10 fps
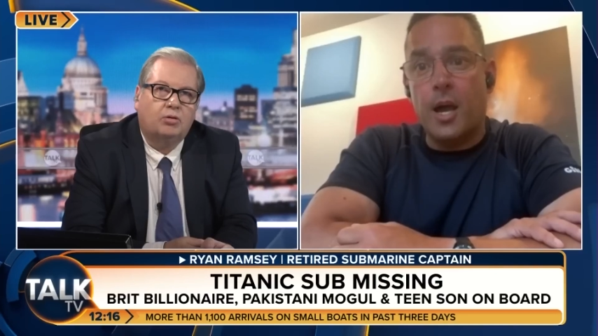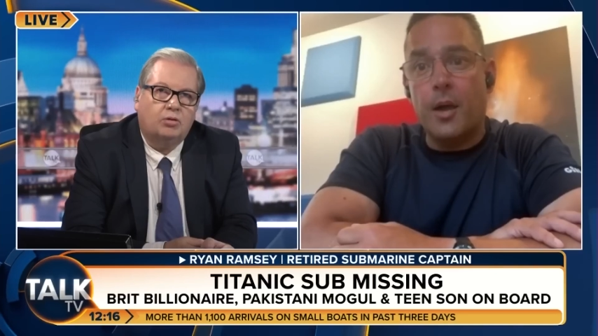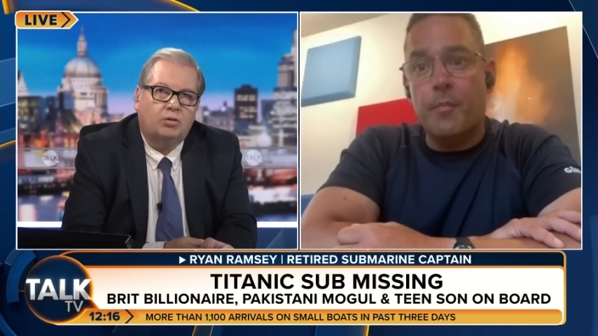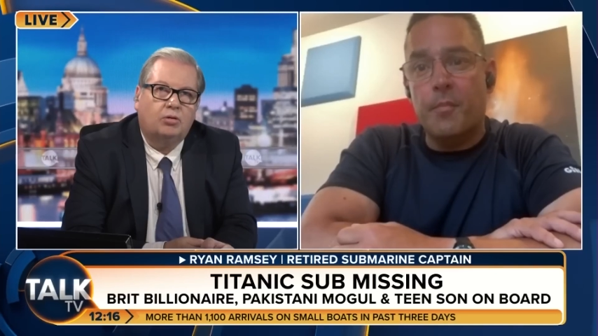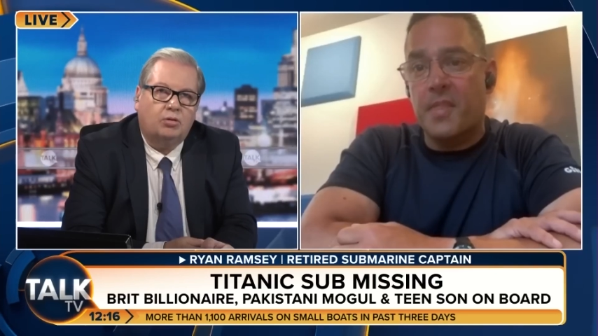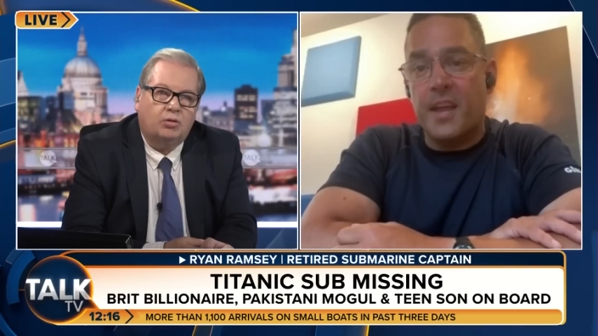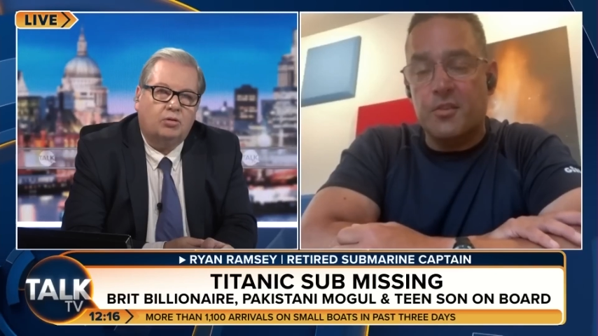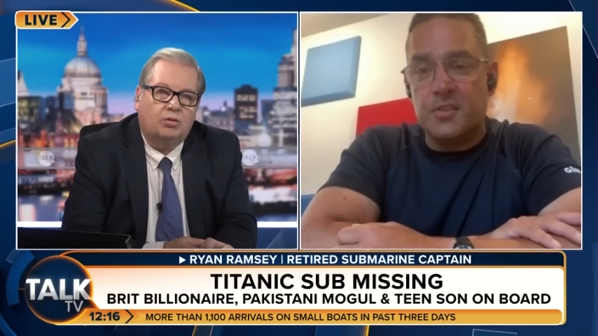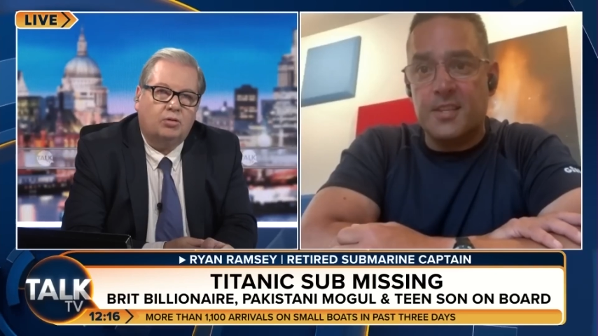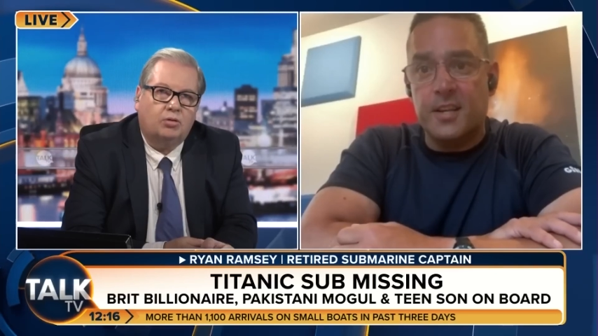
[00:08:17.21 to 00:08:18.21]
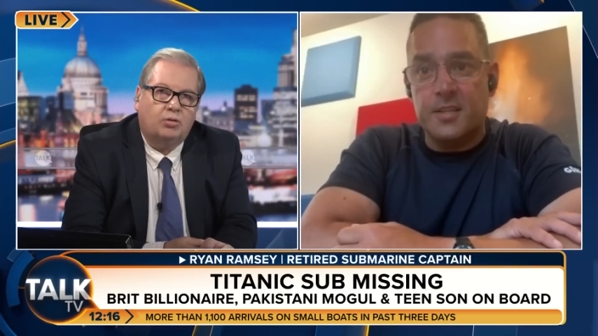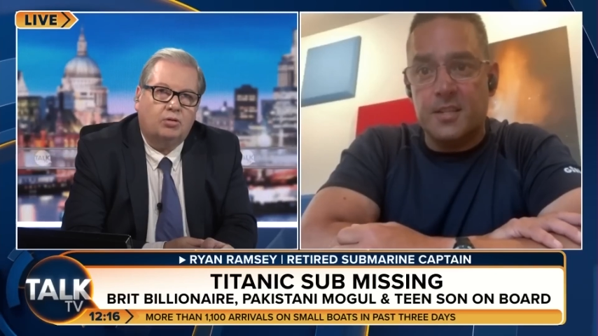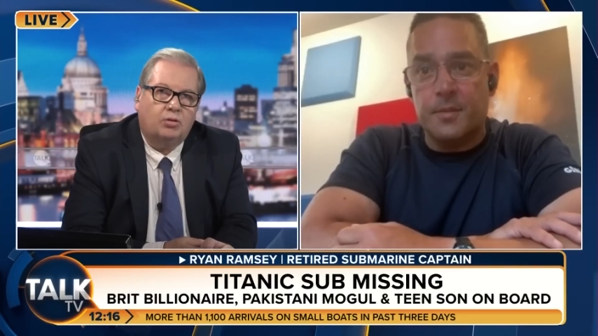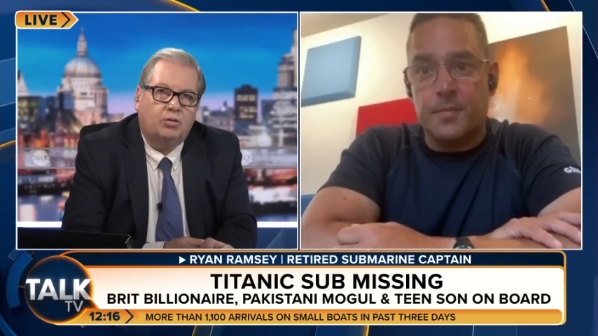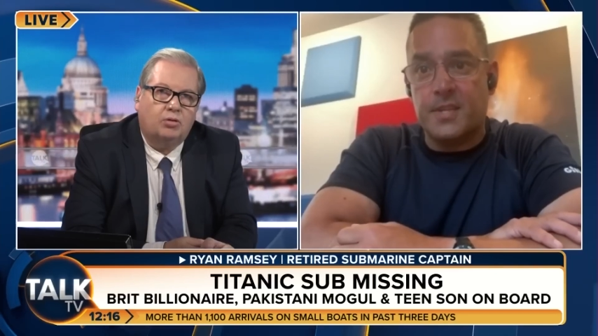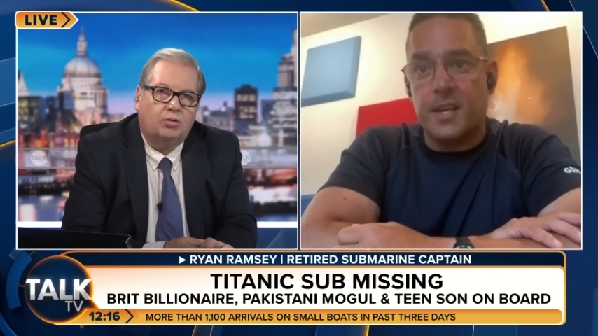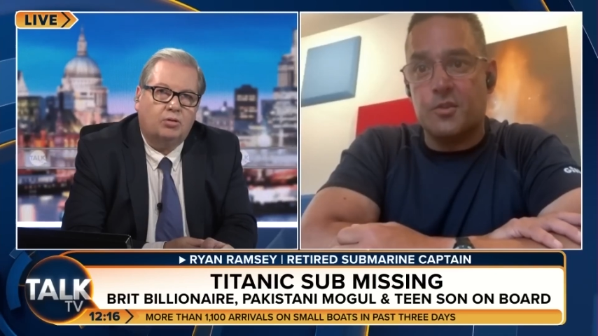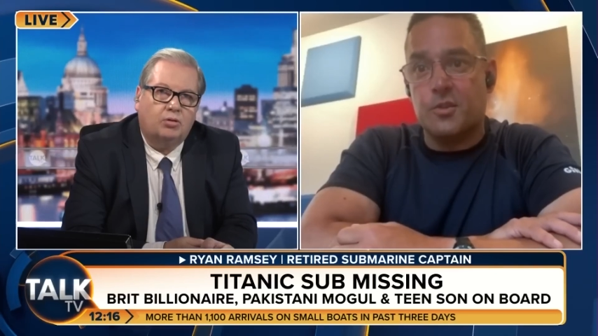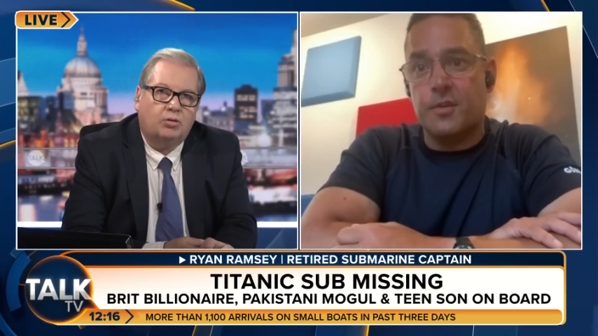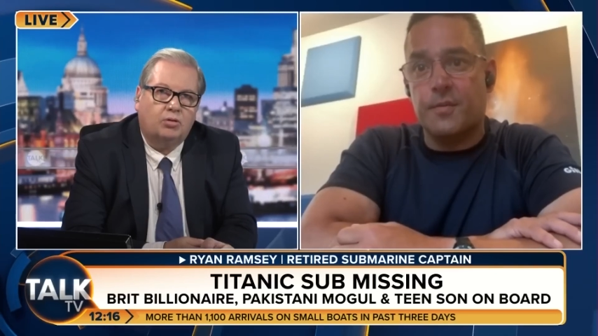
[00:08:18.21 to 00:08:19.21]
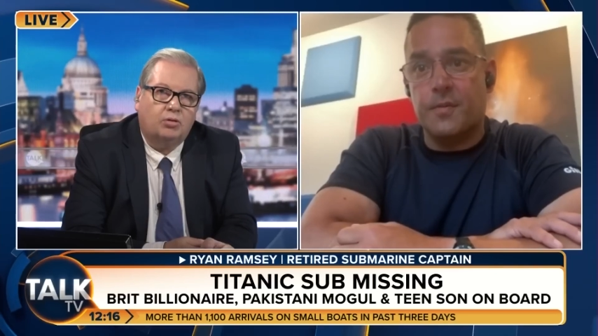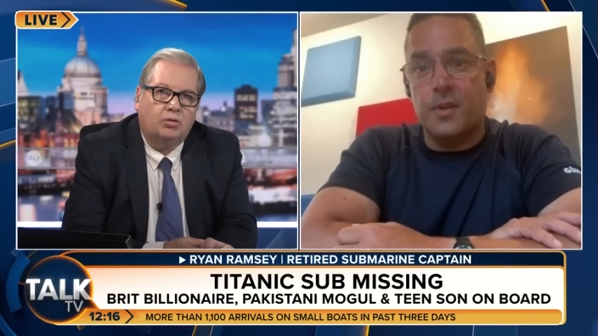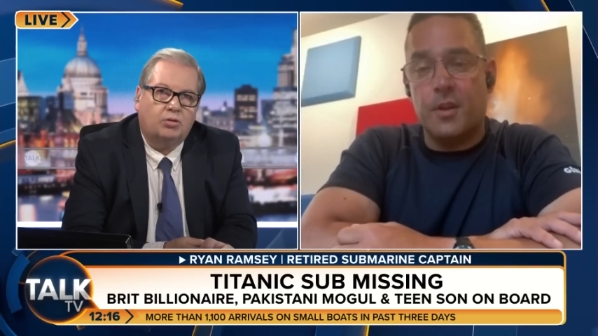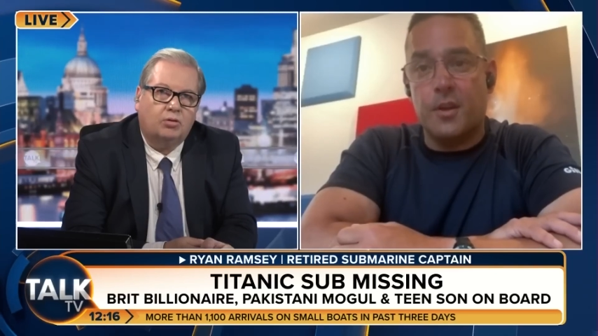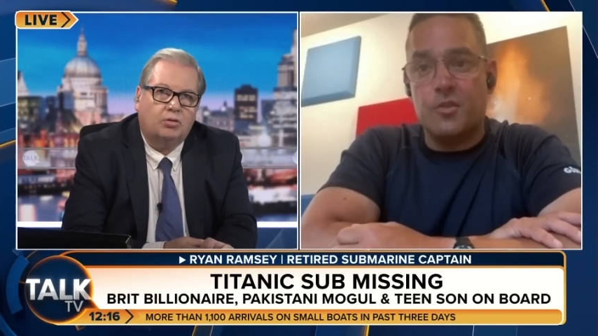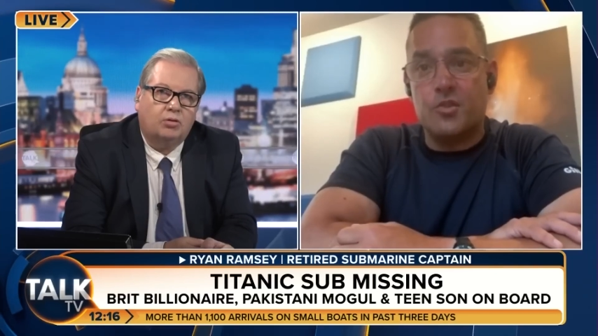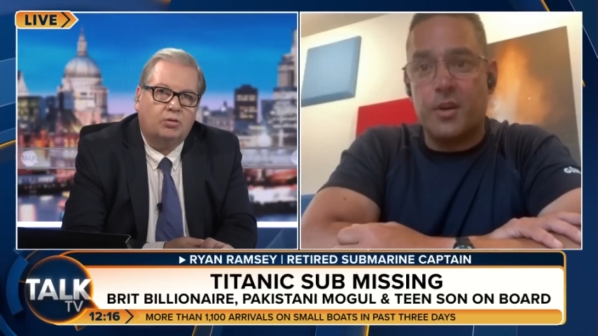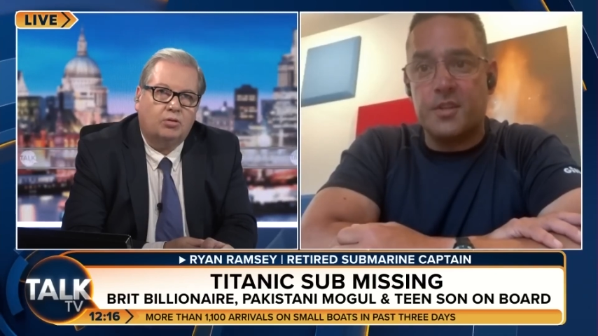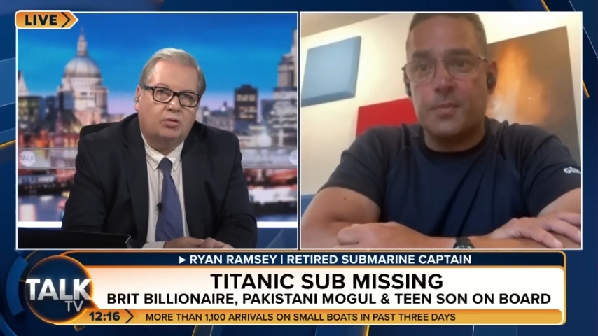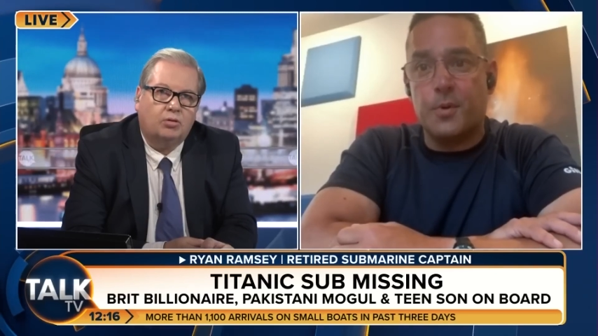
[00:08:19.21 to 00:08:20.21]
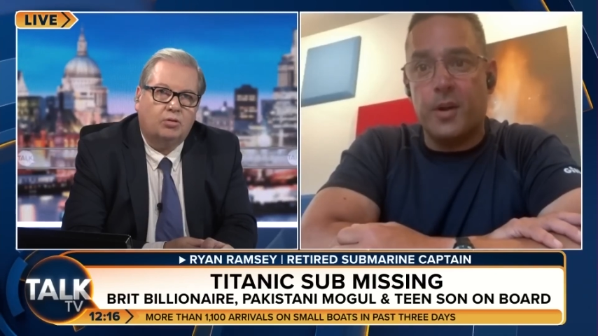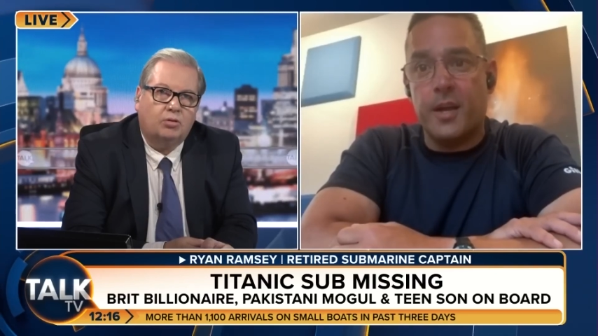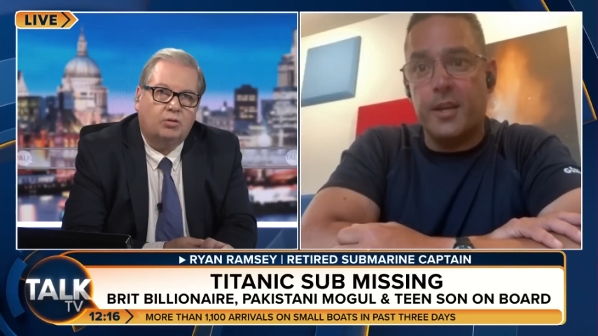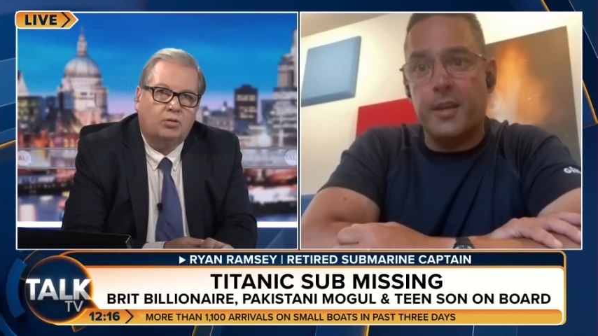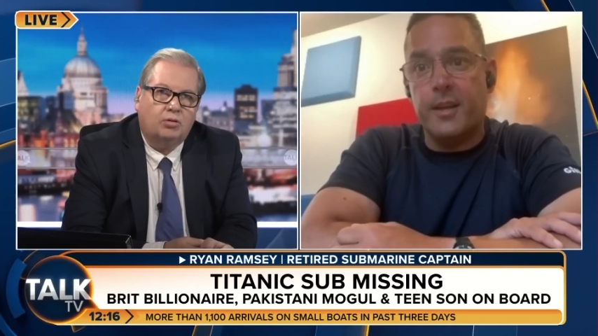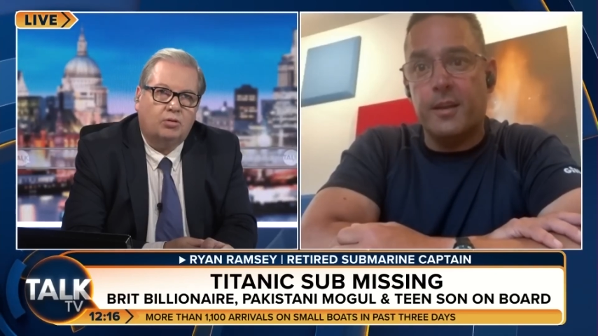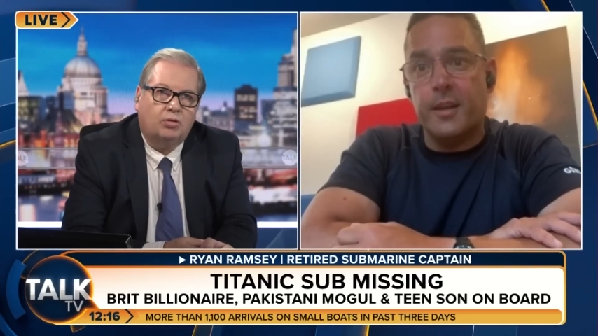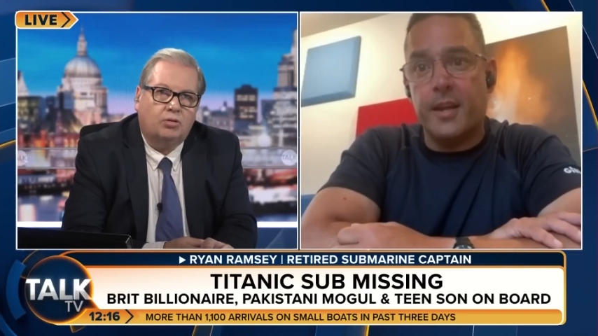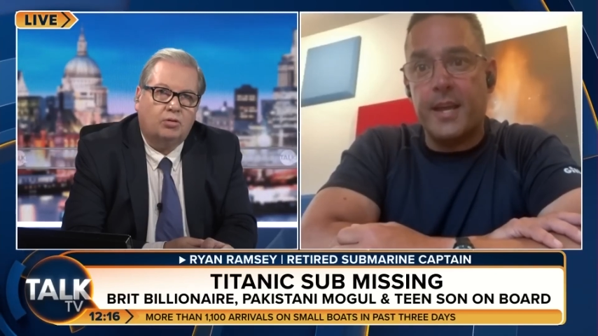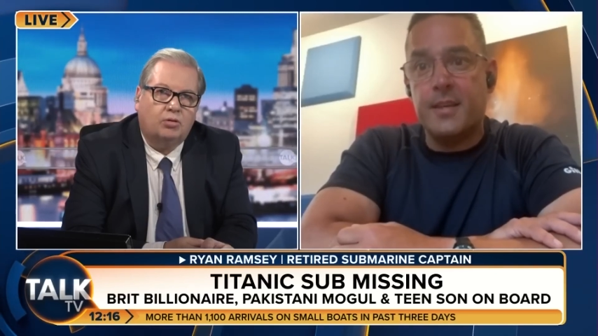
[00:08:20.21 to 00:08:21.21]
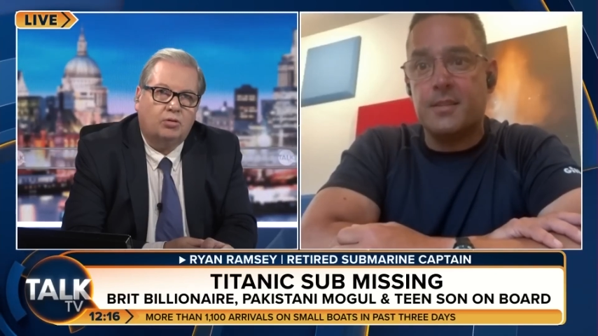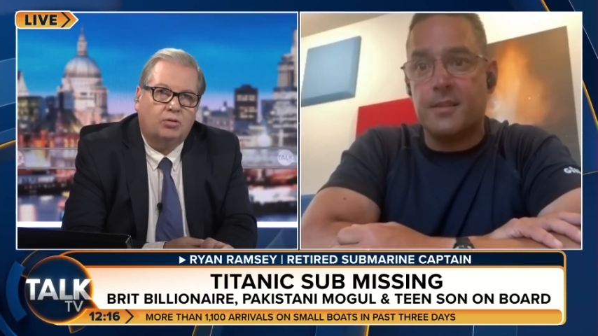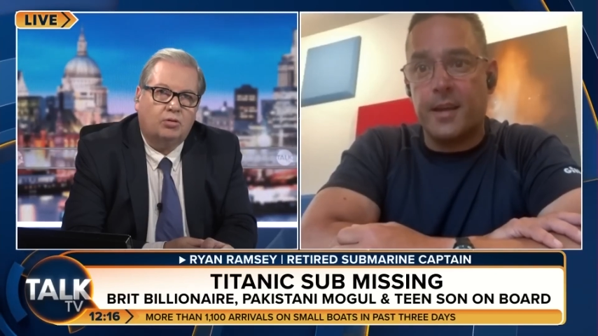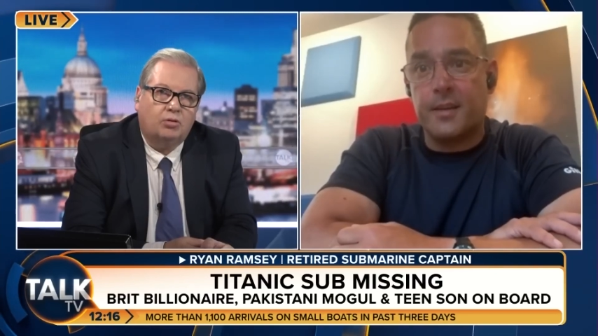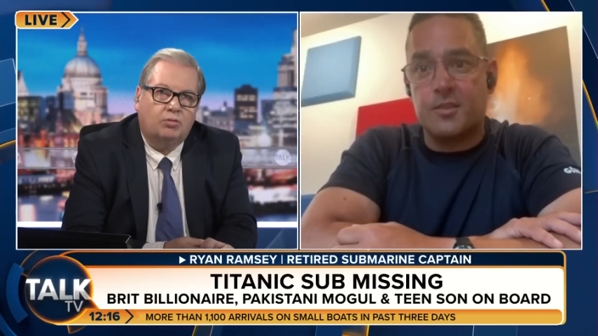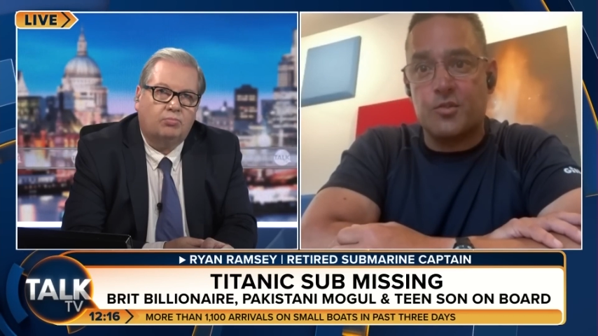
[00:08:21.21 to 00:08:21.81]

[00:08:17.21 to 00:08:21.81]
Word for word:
Speaker 1: Um, but then you're still into the potential of you know you're trying to spot a needle in a haystack mm.